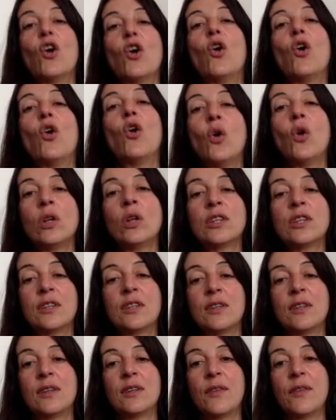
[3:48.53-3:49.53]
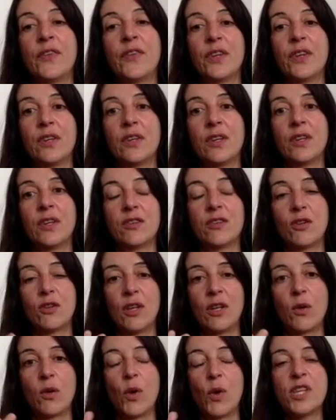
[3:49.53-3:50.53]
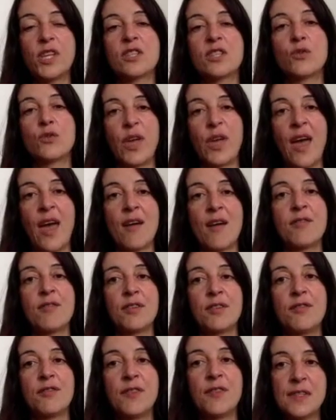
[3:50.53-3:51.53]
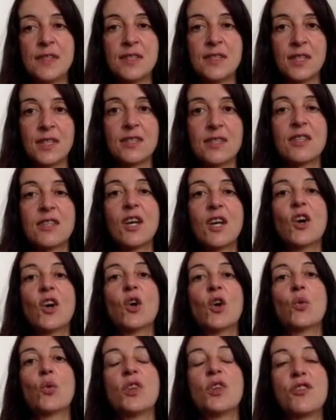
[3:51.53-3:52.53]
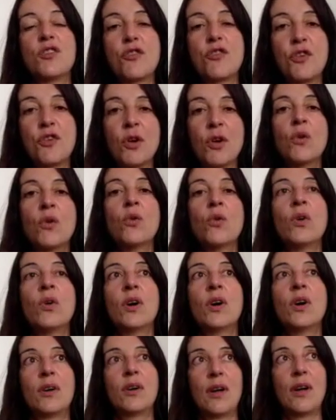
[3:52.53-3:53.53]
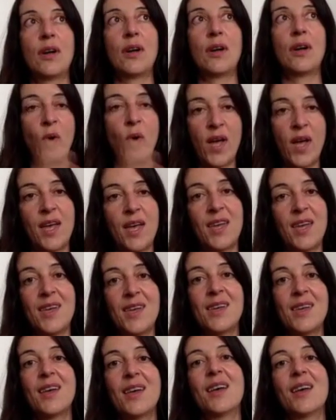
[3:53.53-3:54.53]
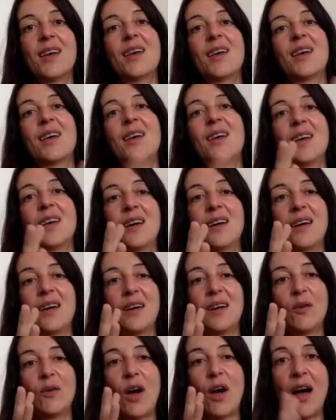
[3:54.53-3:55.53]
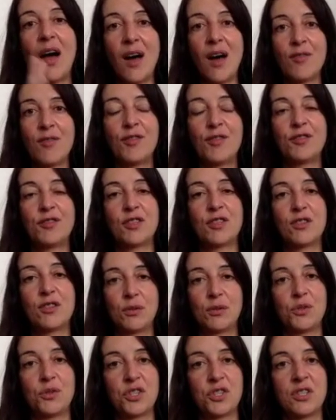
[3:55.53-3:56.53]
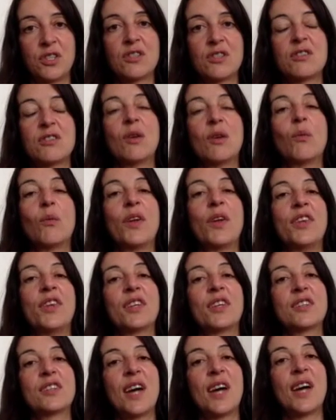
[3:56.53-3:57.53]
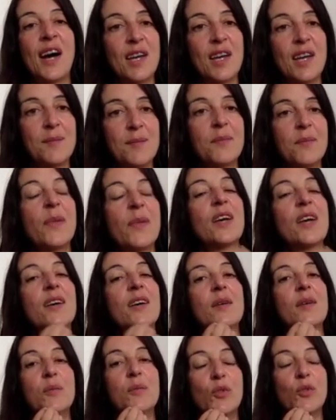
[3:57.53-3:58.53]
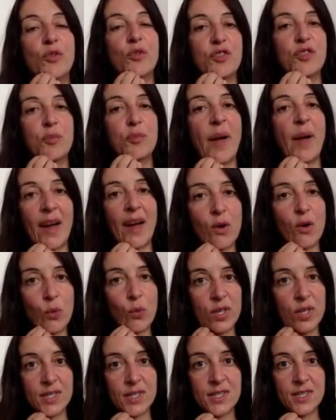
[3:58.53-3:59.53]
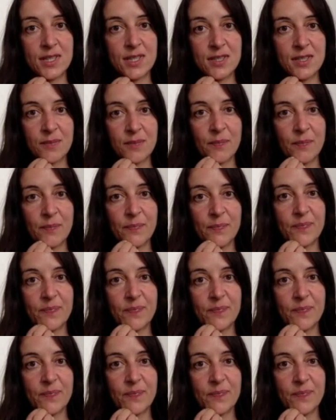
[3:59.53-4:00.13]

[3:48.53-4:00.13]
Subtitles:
All the equations we have in physics, we throw away half of the solutions, the one that time moves backwards,